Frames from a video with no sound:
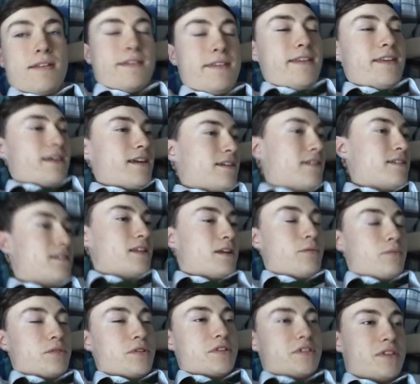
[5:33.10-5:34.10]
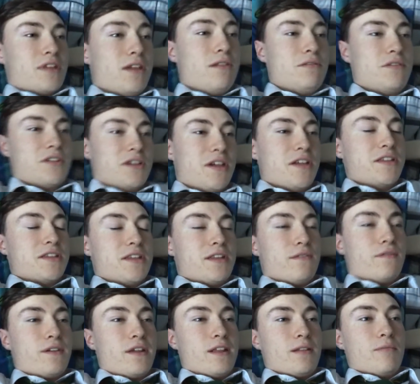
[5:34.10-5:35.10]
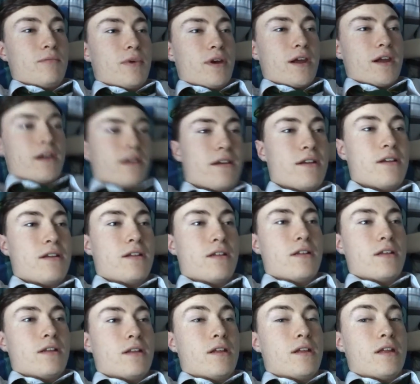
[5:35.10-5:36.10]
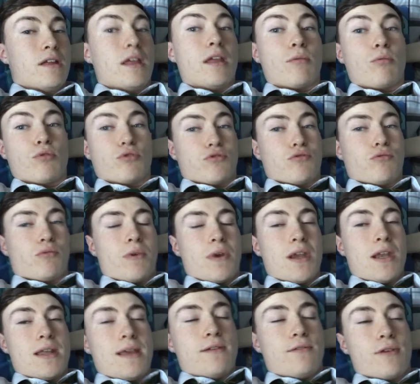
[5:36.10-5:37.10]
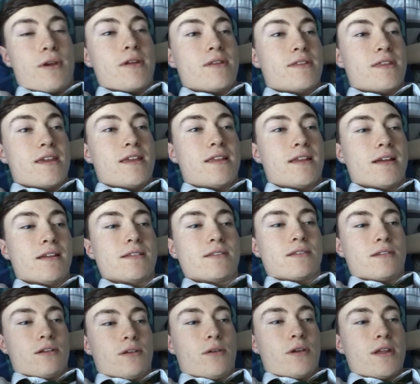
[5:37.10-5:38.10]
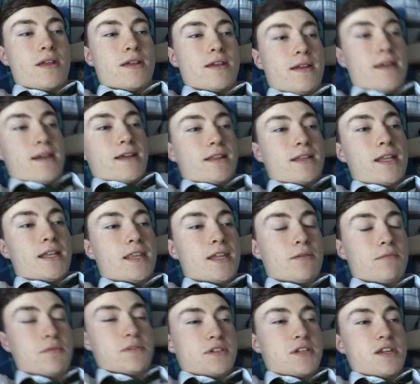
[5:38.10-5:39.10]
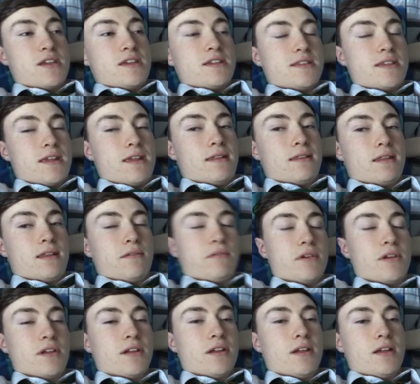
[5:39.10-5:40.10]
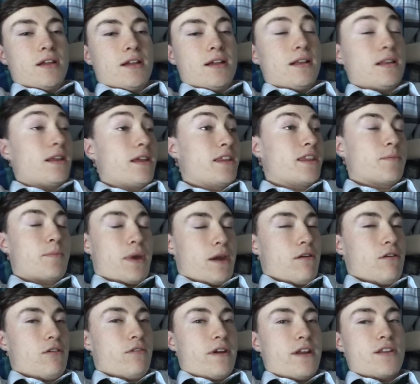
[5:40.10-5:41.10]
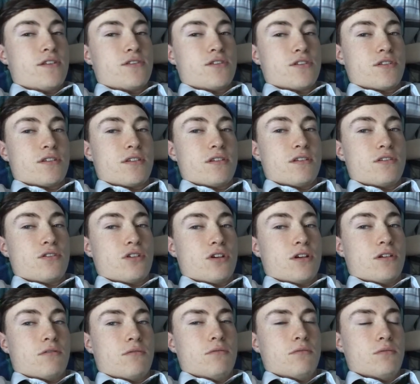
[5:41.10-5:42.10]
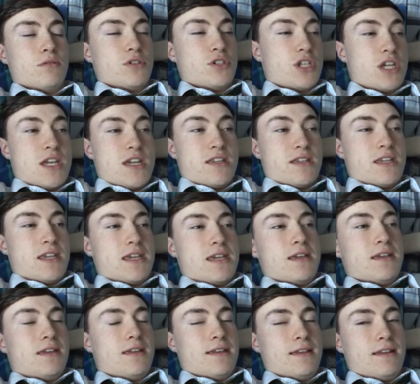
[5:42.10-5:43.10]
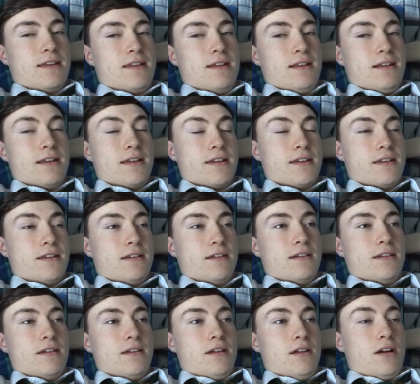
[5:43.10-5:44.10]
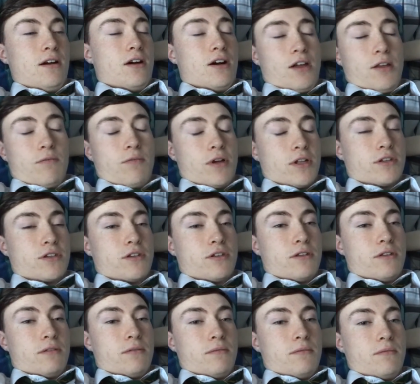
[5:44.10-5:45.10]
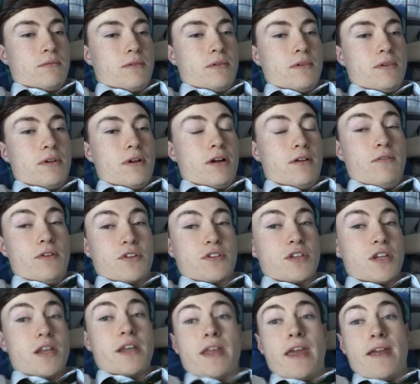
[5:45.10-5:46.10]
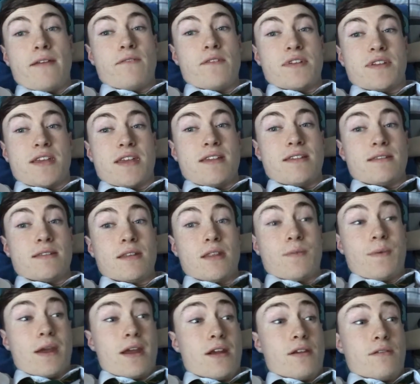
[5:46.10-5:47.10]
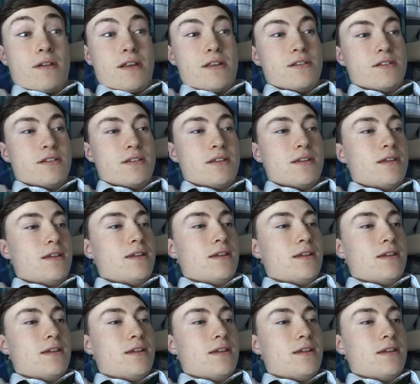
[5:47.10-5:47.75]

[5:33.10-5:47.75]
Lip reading: Yes, there was two sides of the film where it was really great detailed story, and then there was cheesy to it. Like the Power Rangers show was cheesy. Like I watched nearly every season of the Power Rangers.